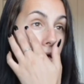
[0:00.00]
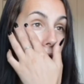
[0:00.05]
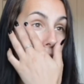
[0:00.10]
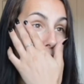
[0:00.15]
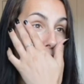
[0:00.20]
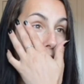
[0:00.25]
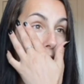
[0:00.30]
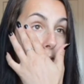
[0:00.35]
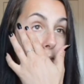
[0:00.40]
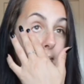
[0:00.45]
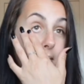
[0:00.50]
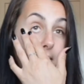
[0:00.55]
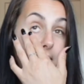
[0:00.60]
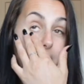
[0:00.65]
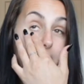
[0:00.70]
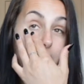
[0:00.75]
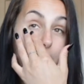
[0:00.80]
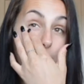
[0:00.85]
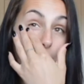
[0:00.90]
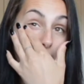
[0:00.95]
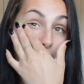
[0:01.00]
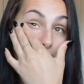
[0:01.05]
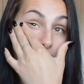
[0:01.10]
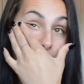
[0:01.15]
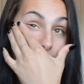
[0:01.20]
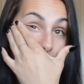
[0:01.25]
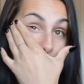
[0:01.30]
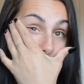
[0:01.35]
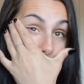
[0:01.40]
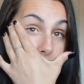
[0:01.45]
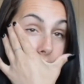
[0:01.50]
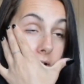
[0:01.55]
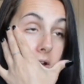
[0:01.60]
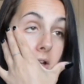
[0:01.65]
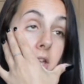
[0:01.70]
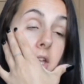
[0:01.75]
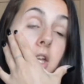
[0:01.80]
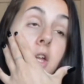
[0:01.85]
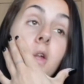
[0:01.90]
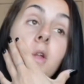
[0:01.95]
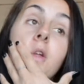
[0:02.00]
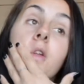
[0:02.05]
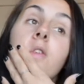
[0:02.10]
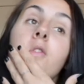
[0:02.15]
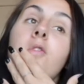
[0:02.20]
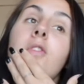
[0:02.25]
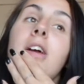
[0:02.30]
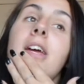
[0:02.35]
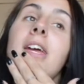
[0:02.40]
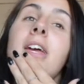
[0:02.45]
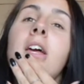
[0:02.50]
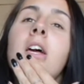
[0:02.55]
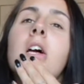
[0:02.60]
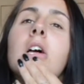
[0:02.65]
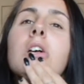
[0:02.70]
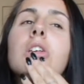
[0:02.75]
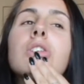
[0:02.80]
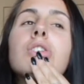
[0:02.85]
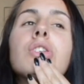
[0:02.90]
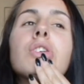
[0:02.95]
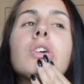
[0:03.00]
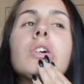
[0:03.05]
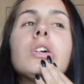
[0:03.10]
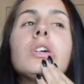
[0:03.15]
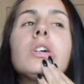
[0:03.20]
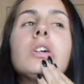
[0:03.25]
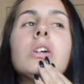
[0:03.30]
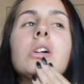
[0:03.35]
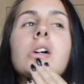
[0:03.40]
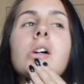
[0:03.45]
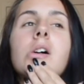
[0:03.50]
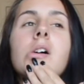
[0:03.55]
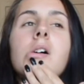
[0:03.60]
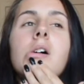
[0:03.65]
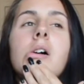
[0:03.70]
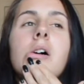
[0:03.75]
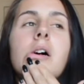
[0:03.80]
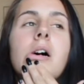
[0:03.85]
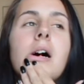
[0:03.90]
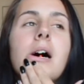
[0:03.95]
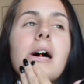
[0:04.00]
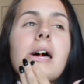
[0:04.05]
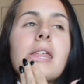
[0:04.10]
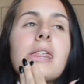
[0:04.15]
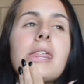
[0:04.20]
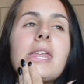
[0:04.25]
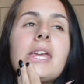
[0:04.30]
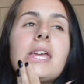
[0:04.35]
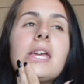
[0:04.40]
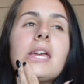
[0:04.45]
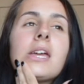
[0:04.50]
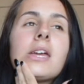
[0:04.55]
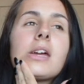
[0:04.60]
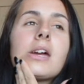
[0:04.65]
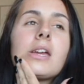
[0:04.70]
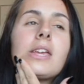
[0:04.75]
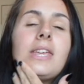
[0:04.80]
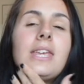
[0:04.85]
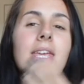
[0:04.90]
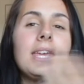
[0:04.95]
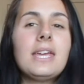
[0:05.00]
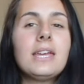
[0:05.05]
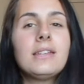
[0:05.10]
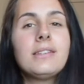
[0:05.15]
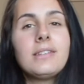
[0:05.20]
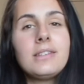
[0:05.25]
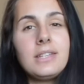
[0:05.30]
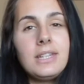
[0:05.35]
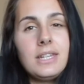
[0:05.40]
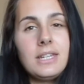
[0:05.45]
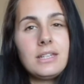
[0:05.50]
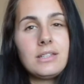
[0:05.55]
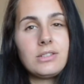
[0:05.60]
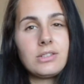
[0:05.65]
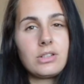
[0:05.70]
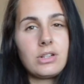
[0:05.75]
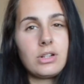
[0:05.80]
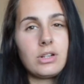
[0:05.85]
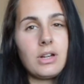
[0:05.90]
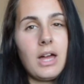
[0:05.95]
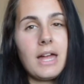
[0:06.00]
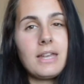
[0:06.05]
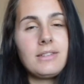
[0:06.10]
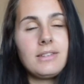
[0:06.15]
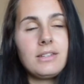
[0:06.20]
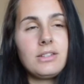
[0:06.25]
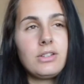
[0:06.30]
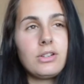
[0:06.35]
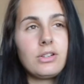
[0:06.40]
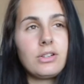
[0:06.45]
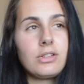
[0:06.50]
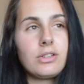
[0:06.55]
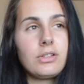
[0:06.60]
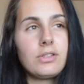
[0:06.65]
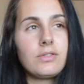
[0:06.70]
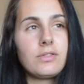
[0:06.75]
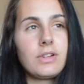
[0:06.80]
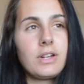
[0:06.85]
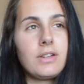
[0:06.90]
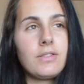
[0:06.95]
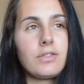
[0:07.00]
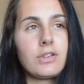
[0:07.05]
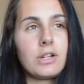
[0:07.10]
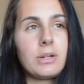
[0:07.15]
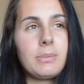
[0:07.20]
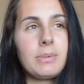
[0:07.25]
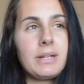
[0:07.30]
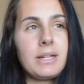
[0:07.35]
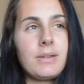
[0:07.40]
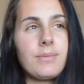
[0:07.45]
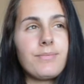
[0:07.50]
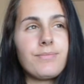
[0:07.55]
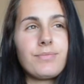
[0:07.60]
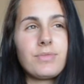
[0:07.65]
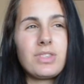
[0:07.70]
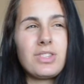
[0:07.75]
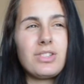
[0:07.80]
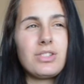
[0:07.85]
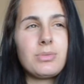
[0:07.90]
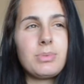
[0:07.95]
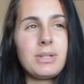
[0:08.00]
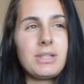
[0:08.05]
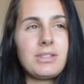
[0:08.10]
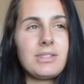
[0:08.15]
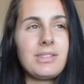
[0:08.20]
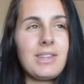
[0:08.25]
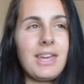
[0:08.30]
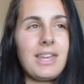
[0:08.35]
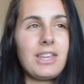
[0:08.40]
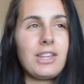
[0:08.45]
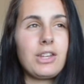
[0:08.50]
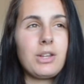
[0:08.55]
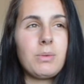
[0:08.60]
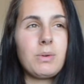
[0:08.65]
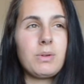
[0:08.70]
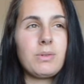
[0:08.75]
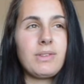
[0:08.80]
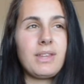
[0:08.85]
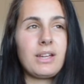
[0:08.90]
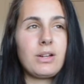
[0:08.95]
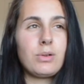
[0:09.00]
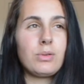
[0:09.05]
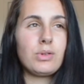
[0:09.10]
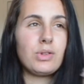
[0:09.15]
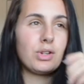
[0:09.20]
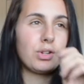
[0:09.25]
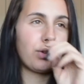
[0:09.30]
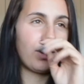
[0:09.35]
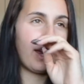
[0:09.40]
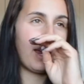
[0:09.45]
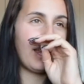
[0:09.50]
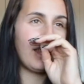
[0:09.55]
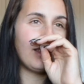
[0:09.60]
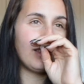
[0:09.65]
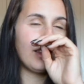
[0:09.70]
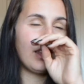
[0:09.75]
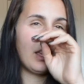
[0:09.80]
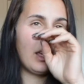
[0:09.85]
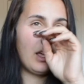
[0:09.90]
And you're probably like, why the F are you gluten-free? So I think years and years ago, I did go gluten-free for a bit just because, like, you know, when it was like all the craze.